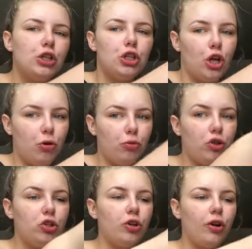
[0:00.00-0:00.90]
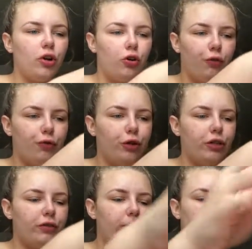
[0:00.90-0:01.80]
too much coverage
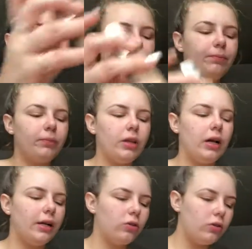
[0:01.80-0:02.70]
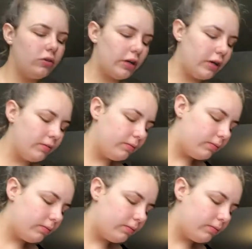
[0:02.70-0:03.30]
for me. And also, and